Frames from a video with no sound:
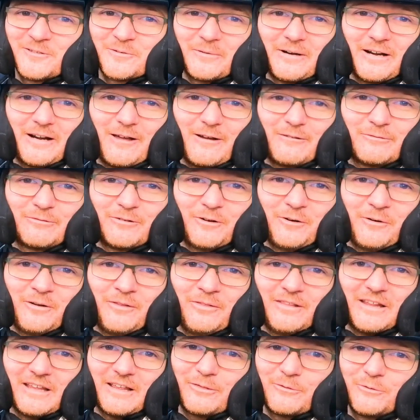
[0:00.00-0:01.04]
to ride off-road and
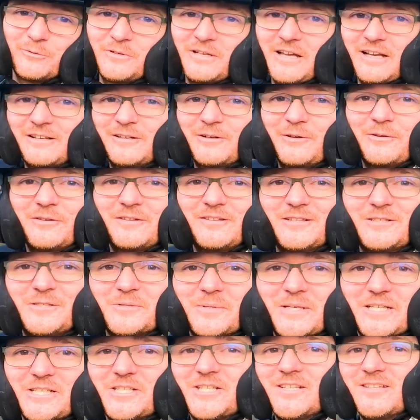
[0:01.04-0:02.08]
like through technical
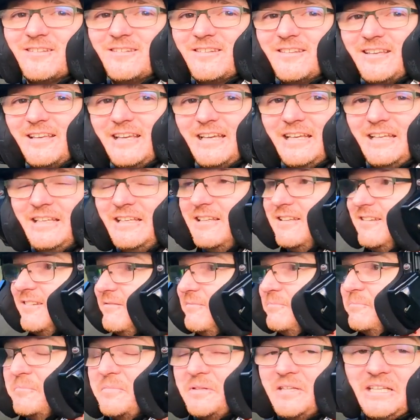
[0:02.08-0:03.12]
situations. And
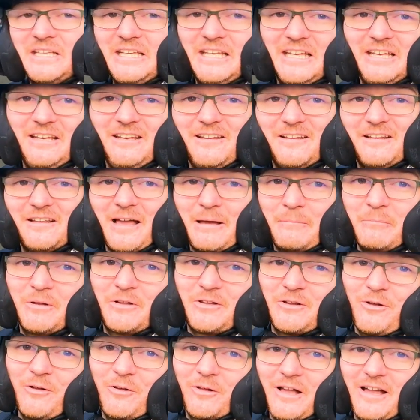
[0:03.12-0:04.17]
seated, I'm a
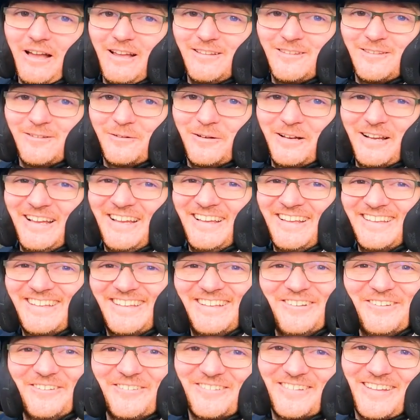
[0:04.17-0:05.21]
tall guy, so
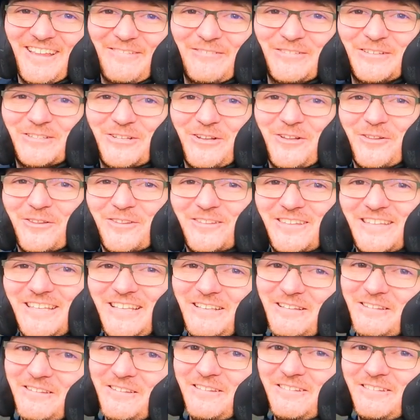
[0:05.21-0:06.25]
having tall seats is